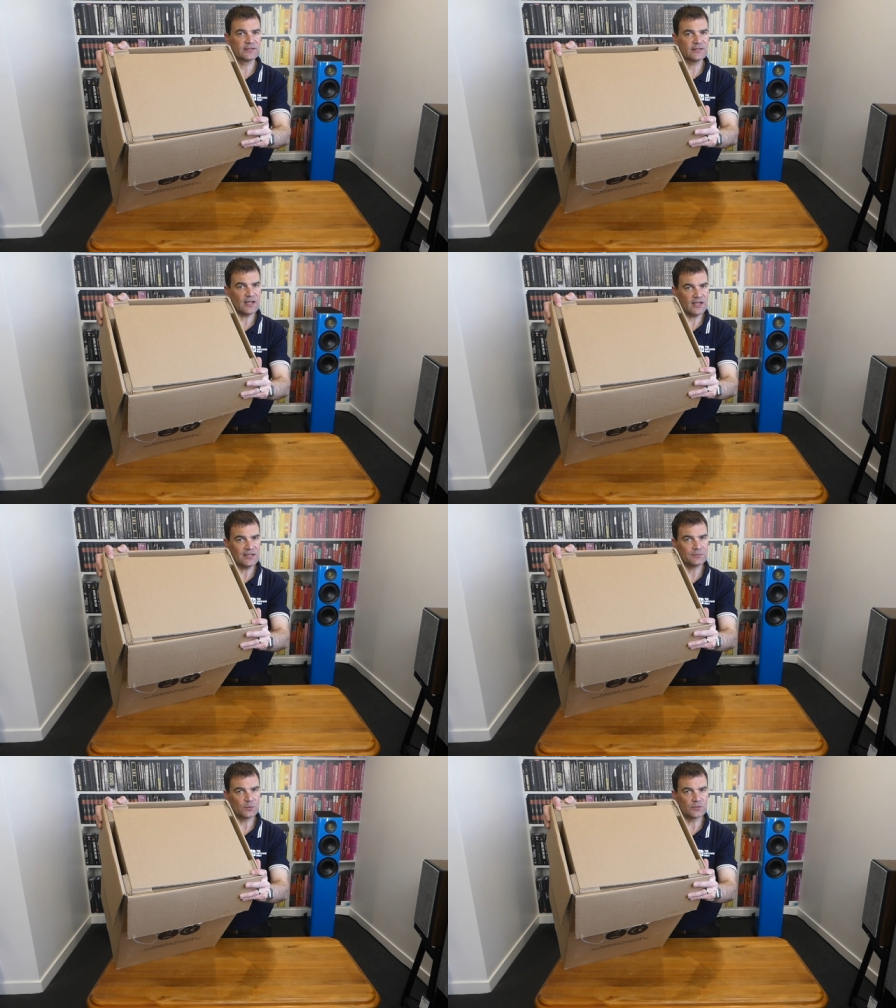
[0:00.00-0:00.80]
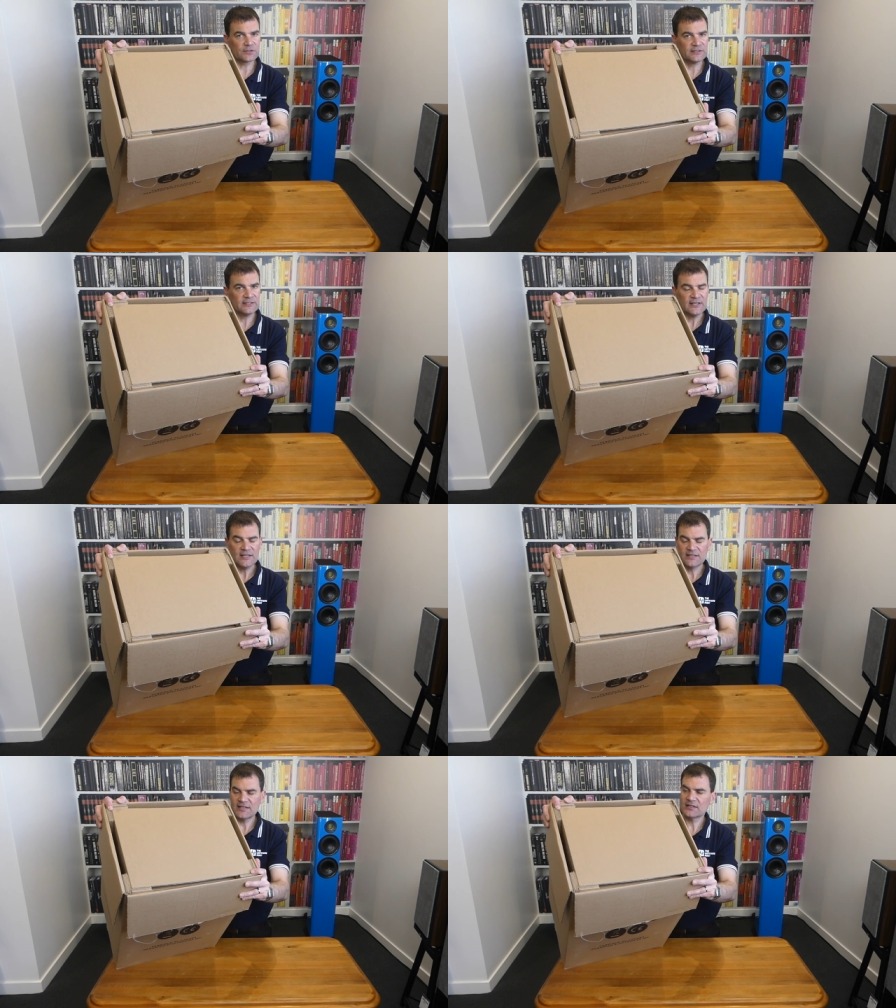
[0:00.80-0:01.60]
cardboard.
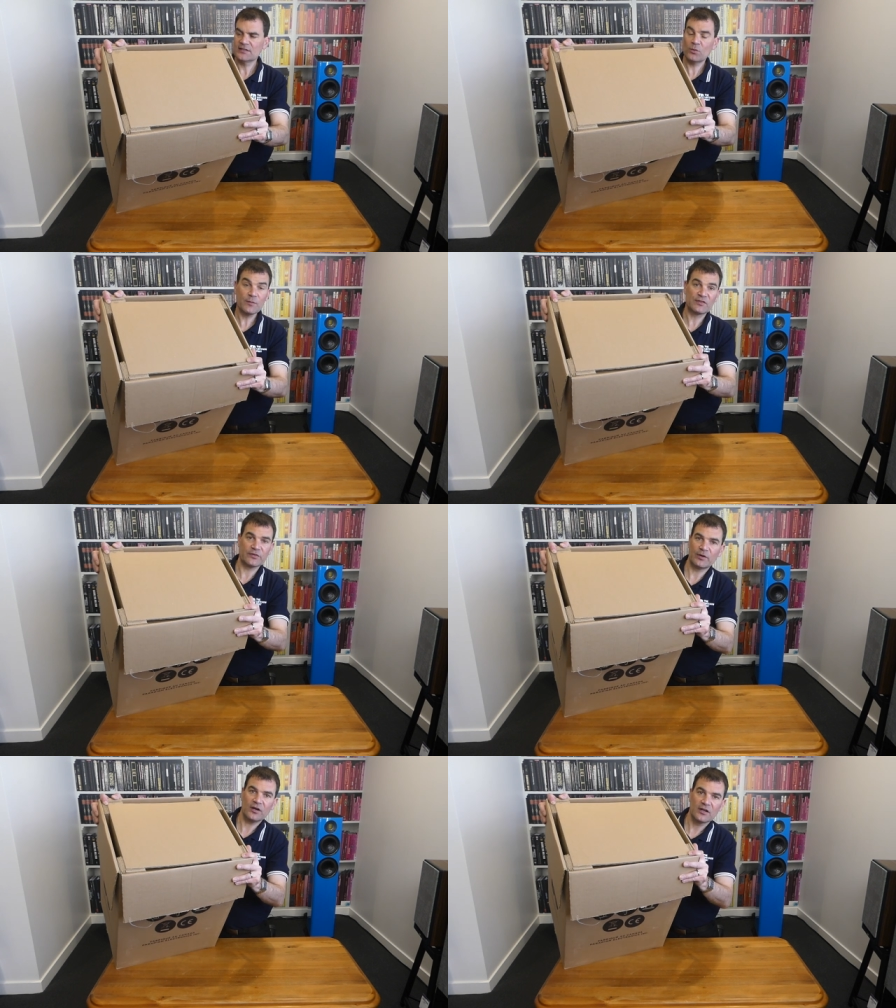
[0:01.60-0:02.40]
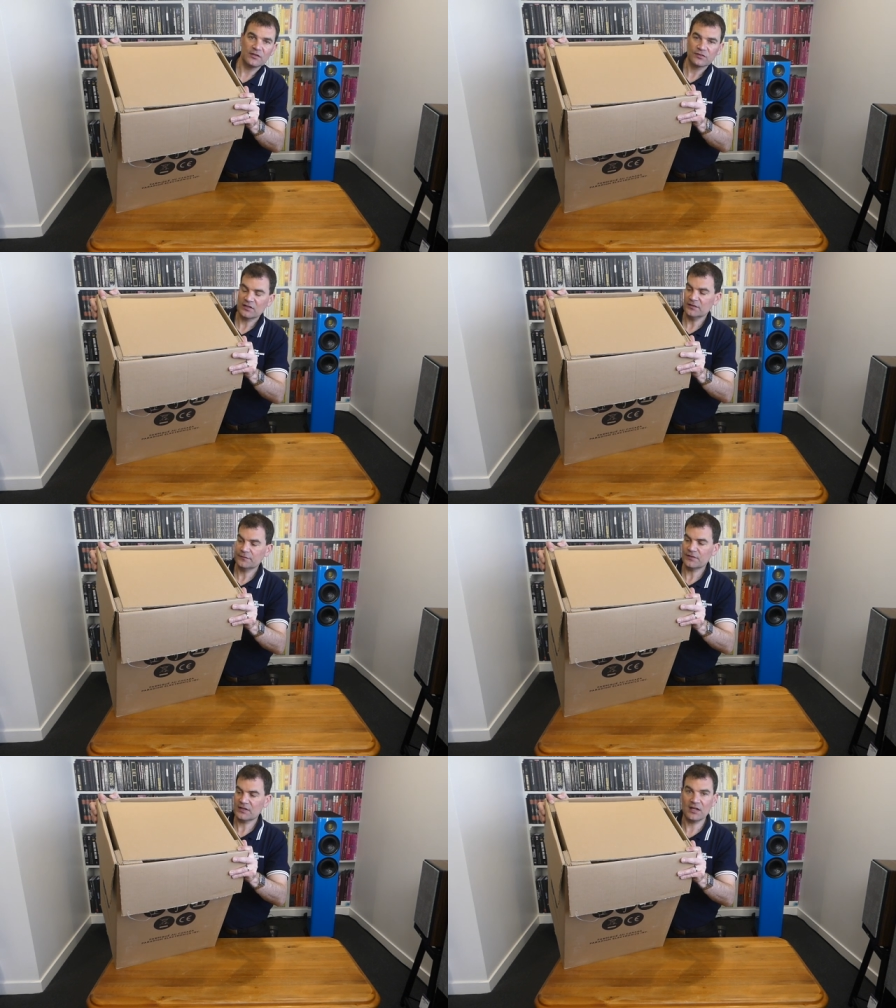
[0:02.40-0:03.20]
Now it wouldn't be surprised
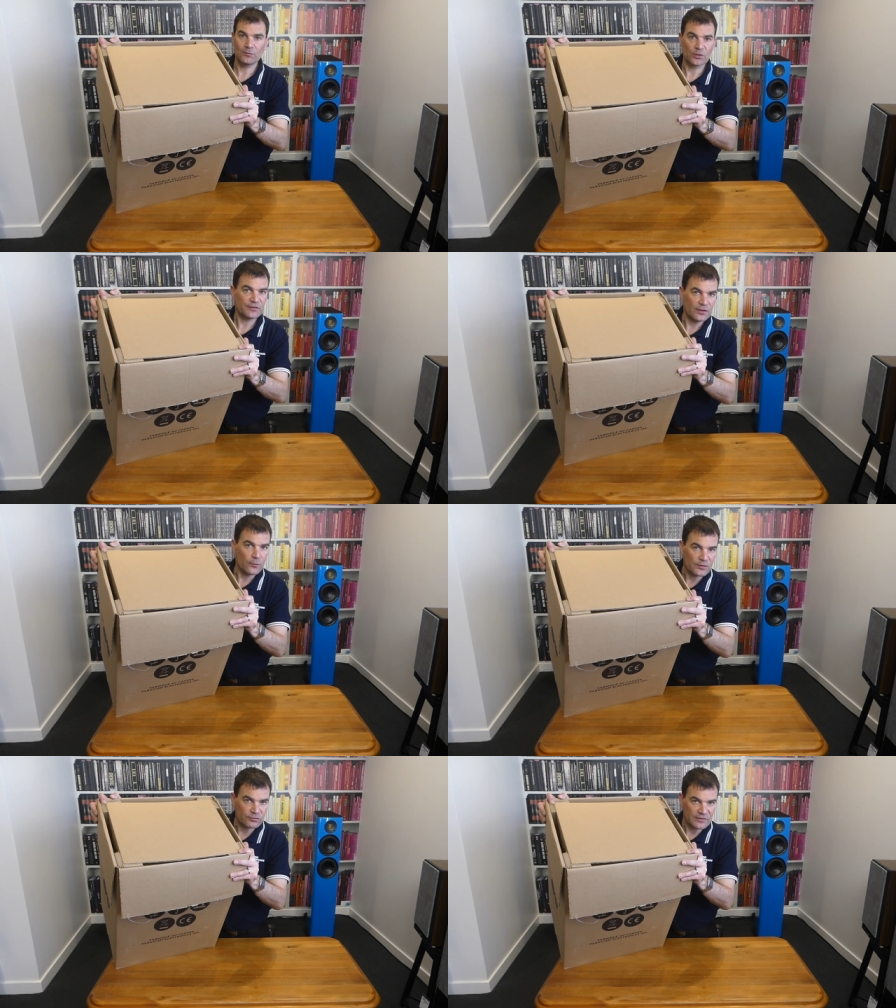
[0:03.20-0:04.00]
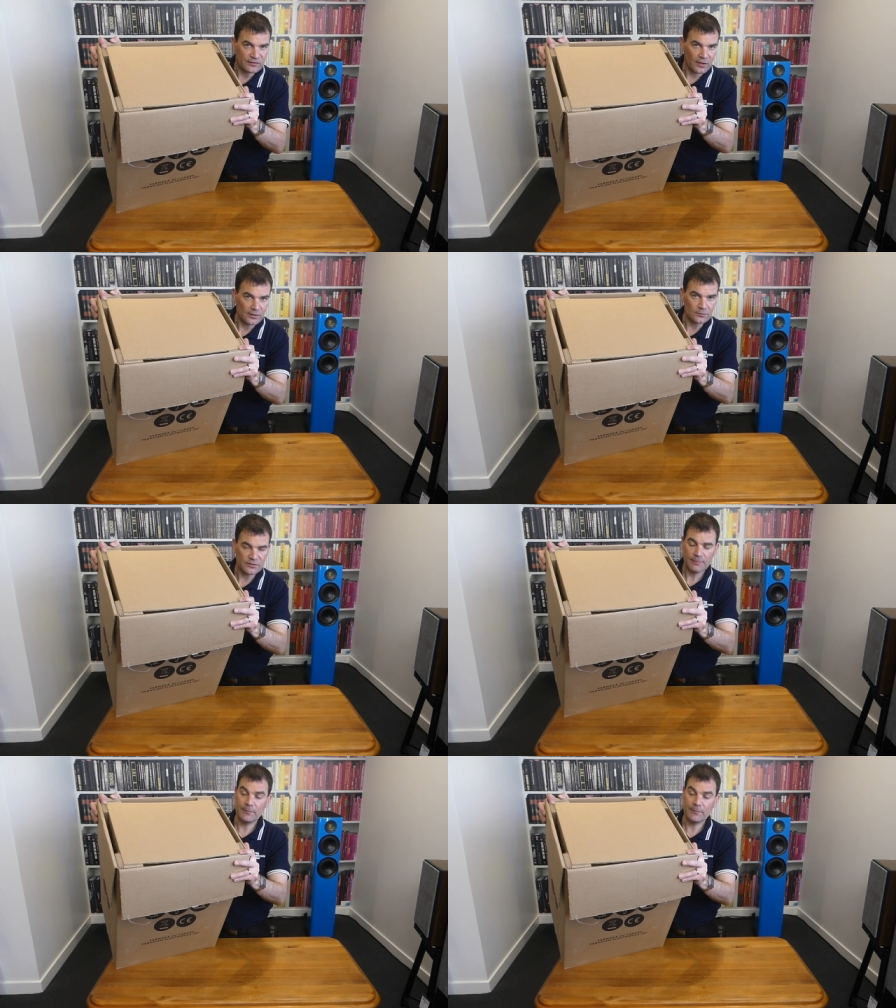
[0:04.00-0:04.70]
if the cardboard itself is recycled,